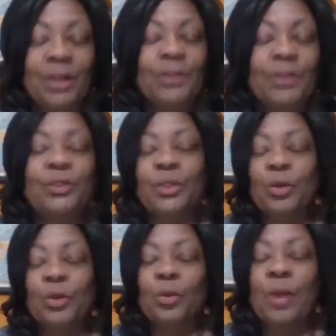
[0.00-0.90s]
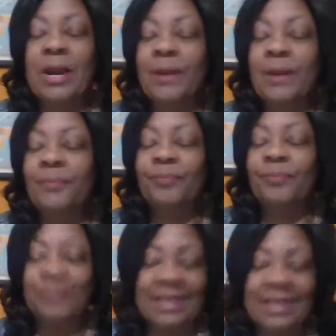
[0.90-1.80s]
So
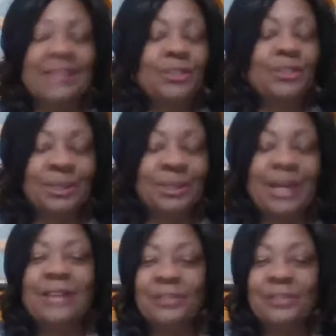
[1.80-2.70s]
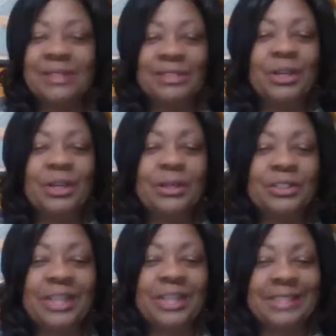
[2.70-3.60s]
that is online. You can
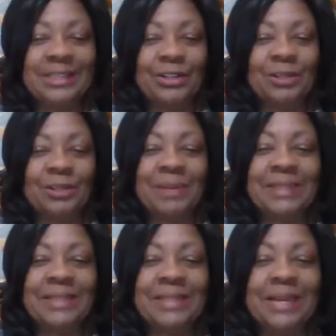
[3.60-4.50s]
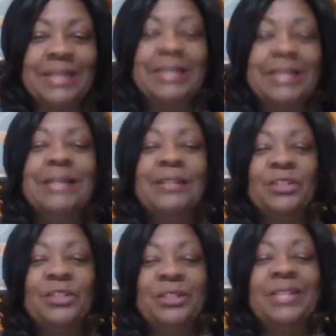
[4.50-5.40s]
check that out on my site.
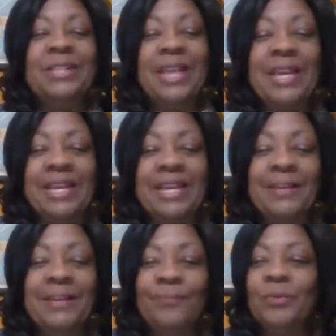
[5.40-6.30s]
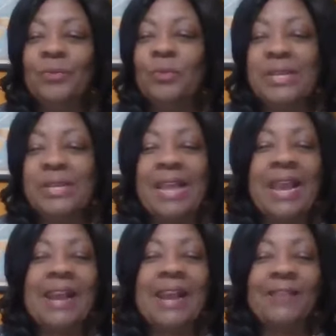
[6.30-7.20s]
Today, we
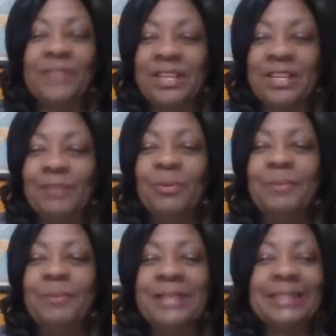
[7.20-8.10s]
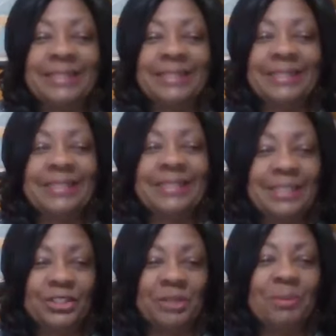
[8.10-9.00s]
have the momentous
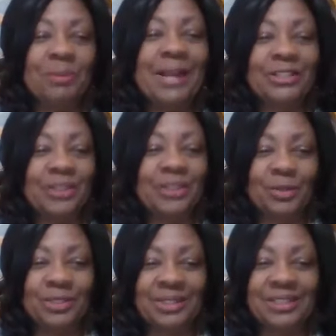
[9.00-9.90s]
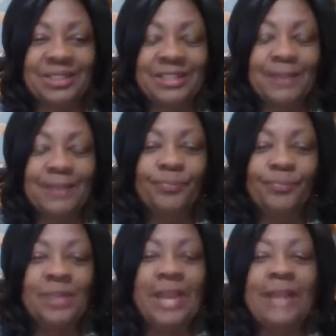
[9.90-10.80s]
decision by SCOTUS.
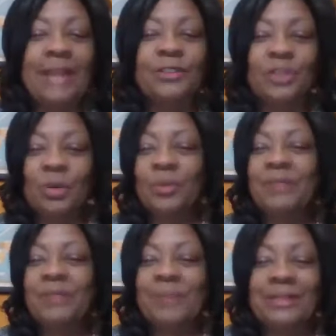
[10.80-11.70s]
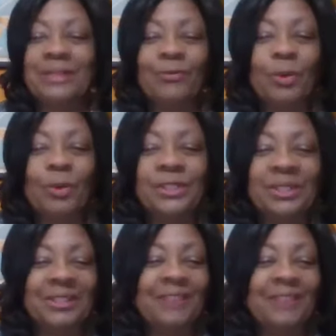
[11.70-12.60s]
And so we've been fortunate
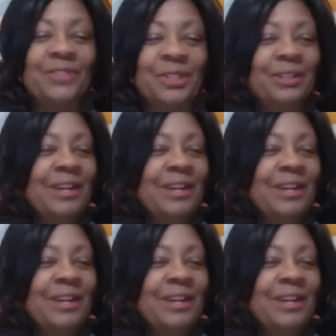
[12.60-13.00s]
enough to